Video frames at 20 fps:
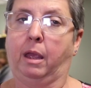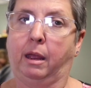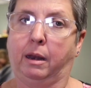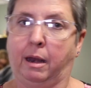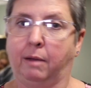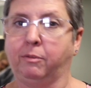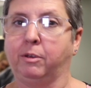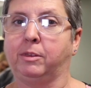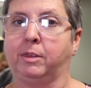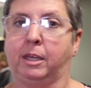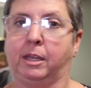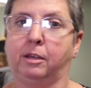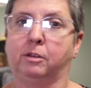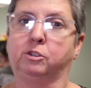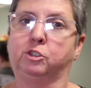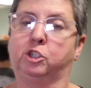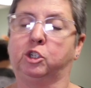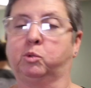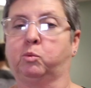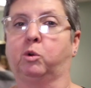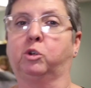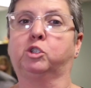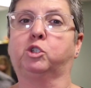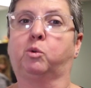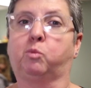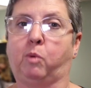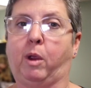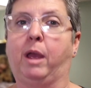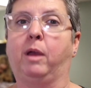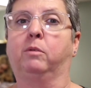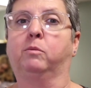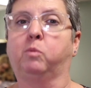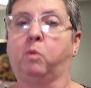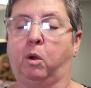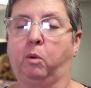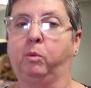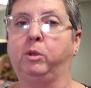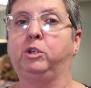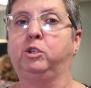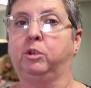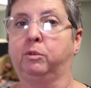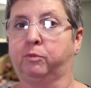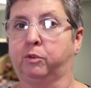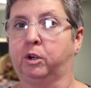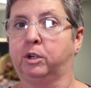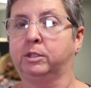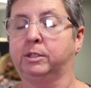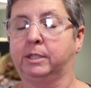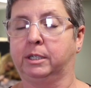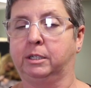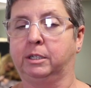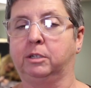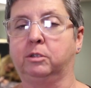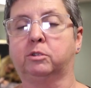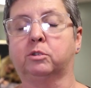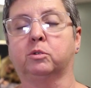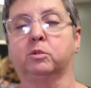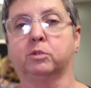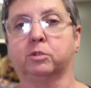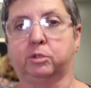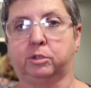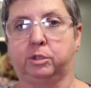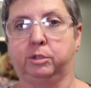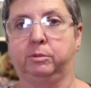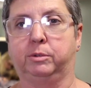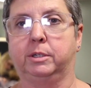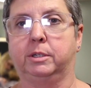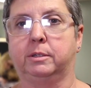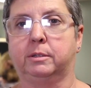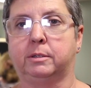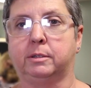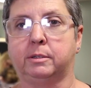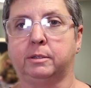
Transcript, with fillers: and everything else just works around what we do for our sending school students.